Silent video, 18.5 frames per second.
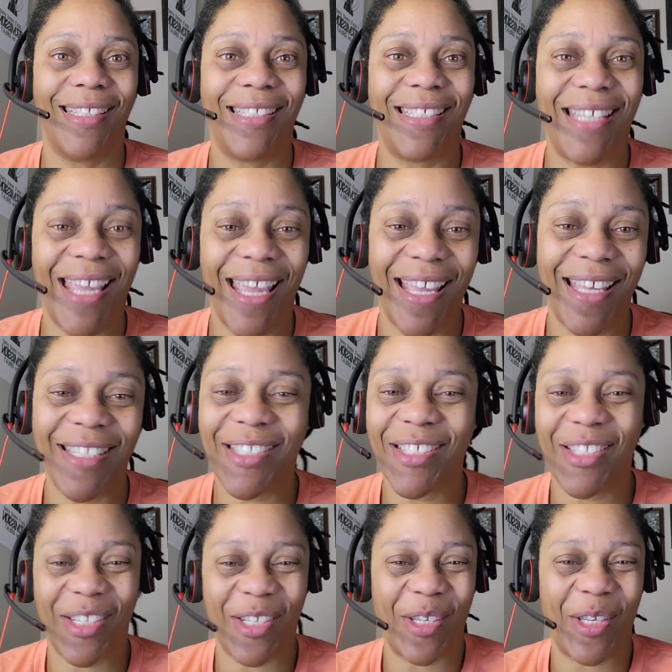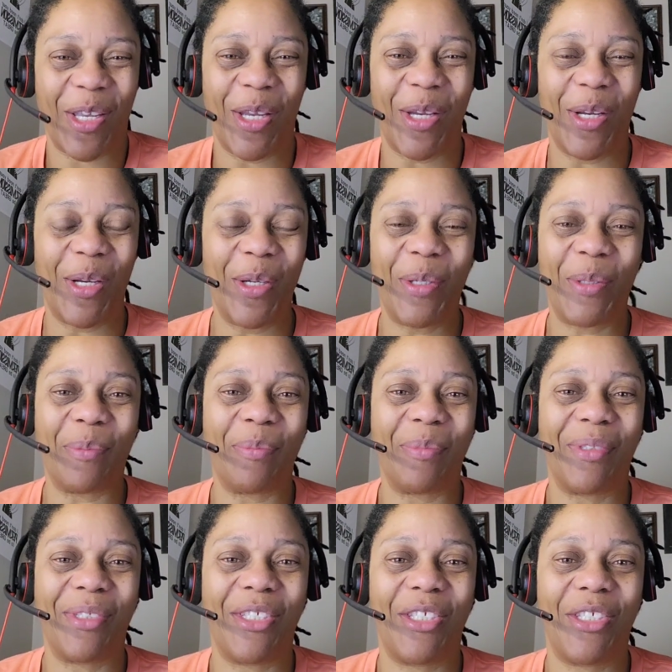Tests
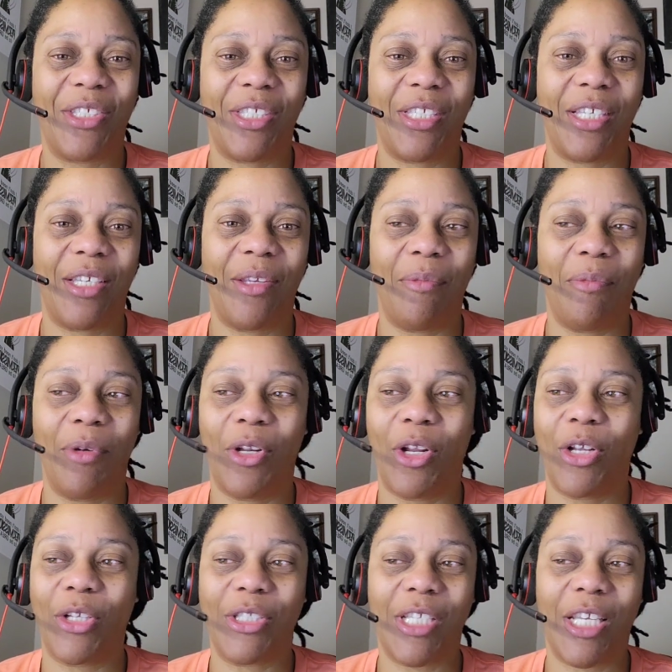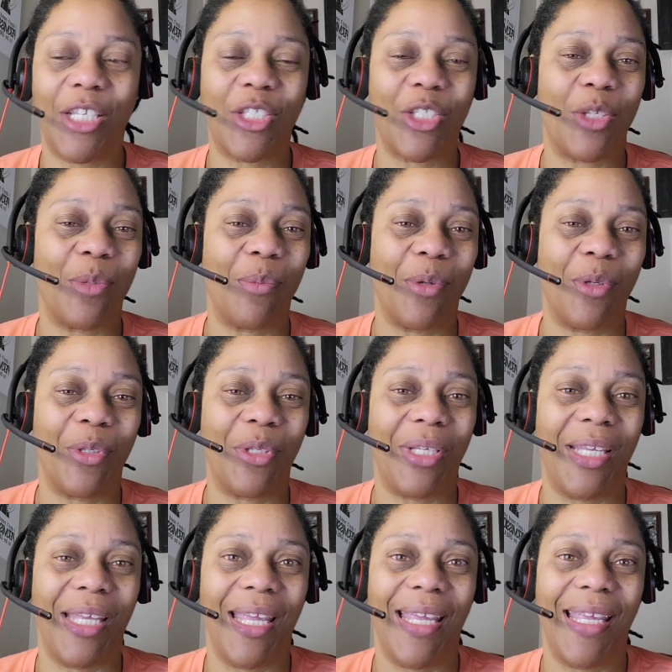come to see what our
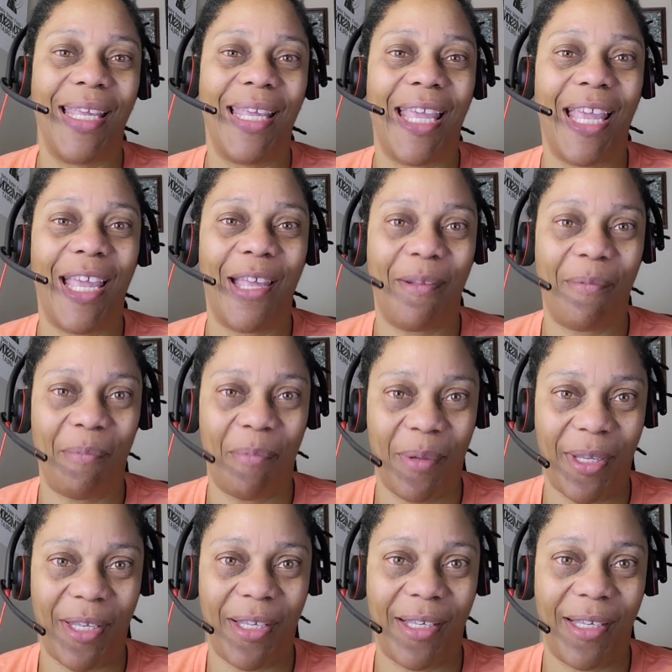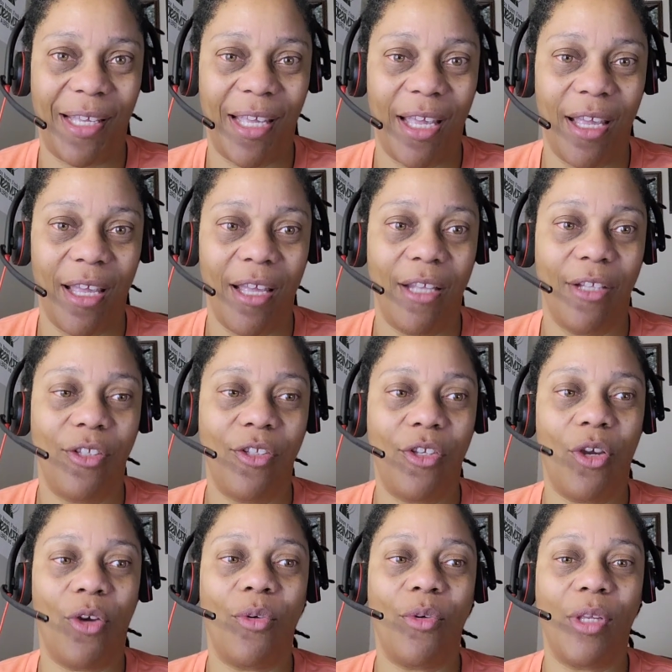testimony can be.
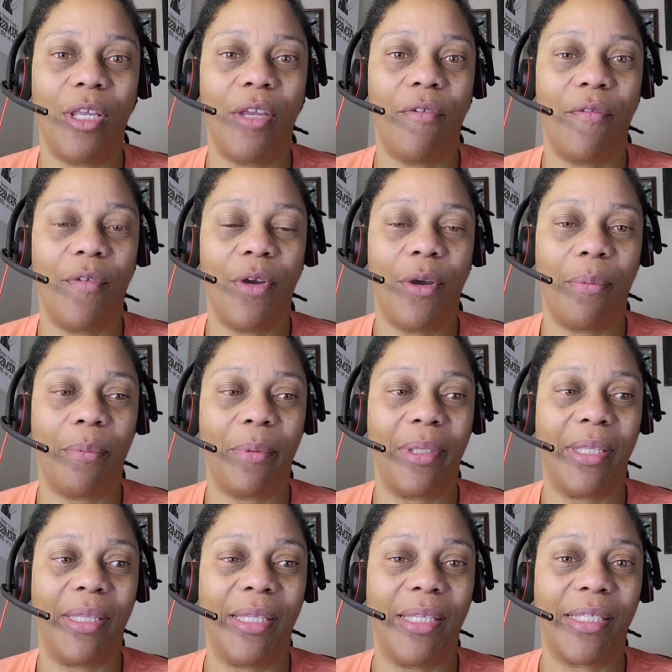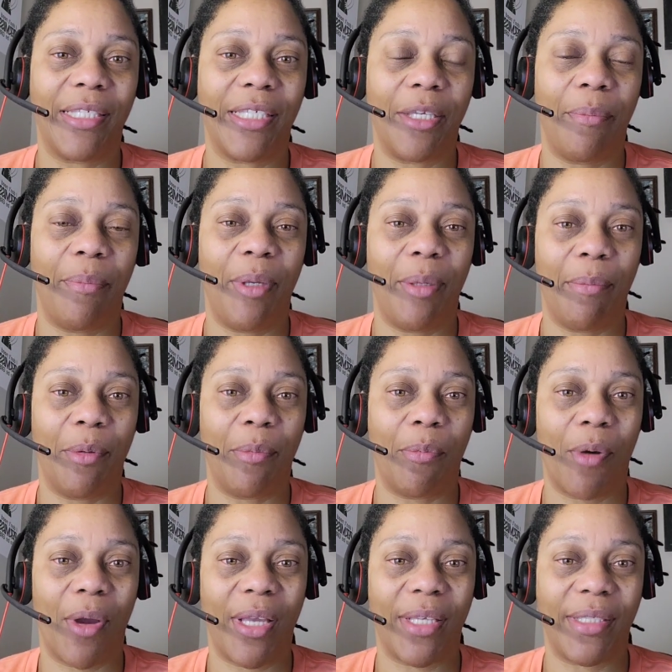Don't give up in this
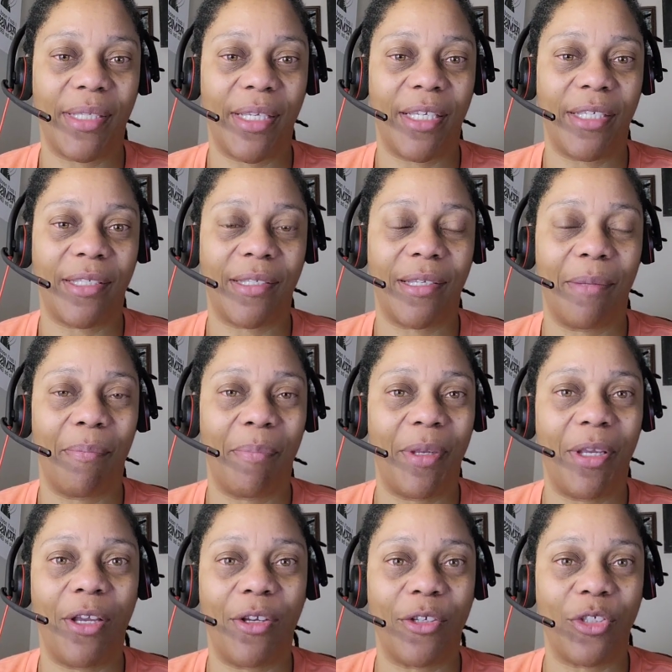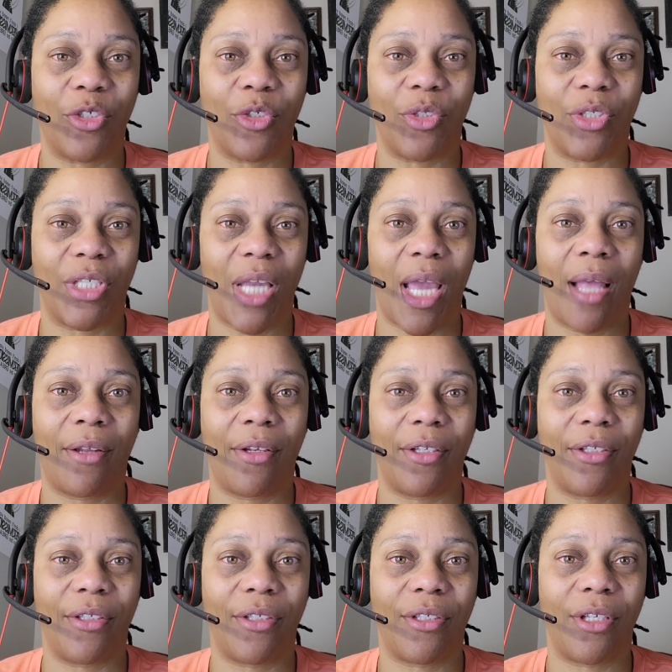commitment process because you're
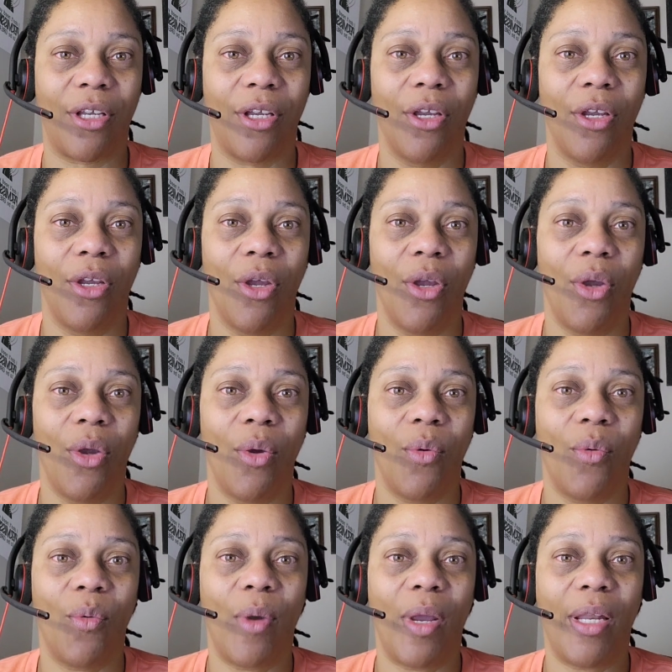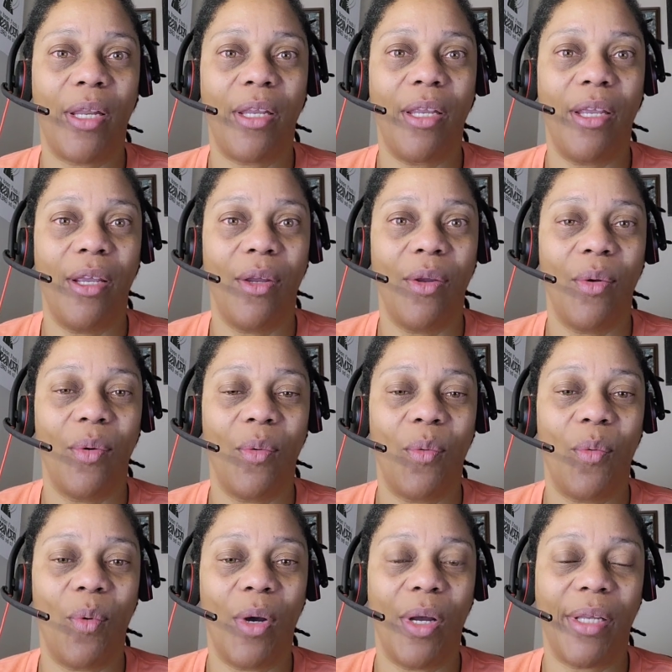challenged. Ready?
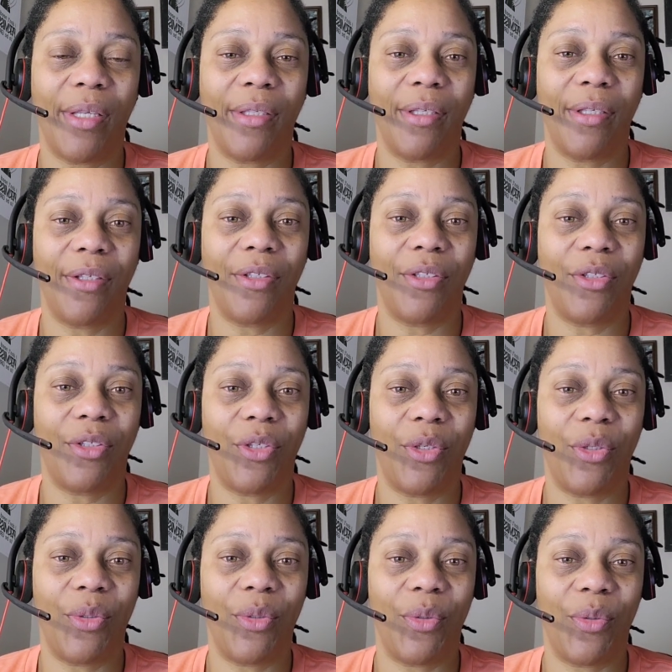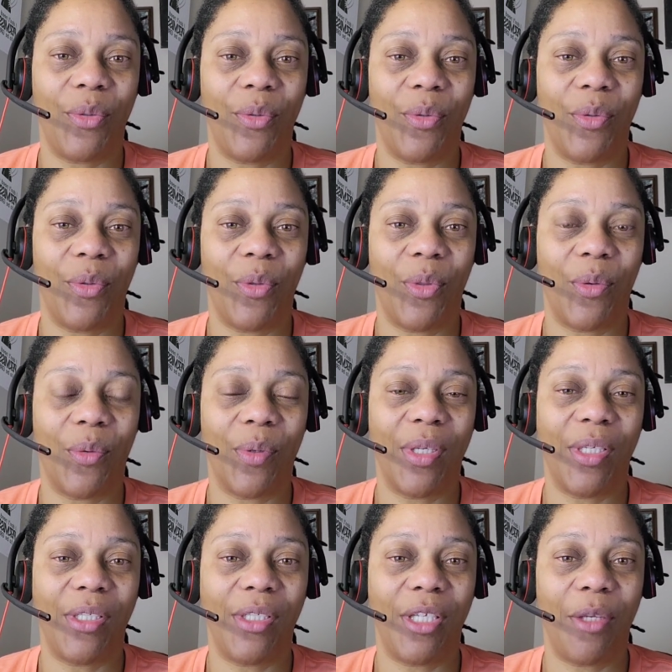1, 2,
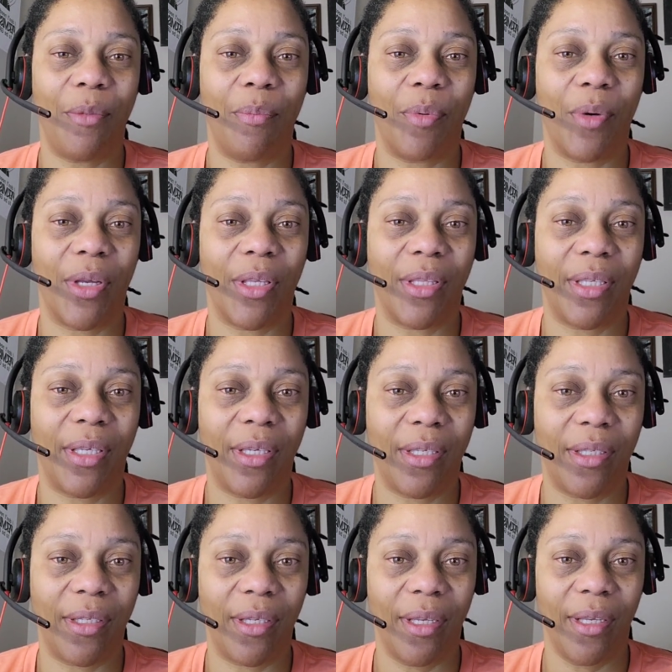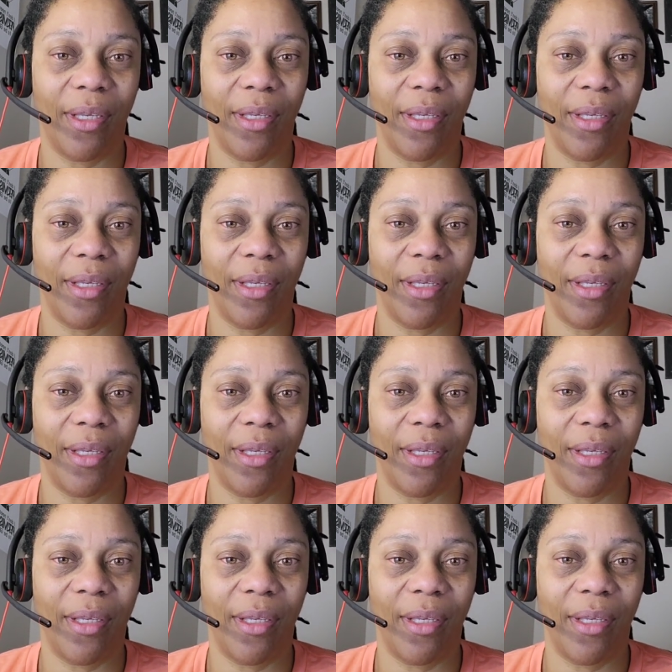3. Deep breath in.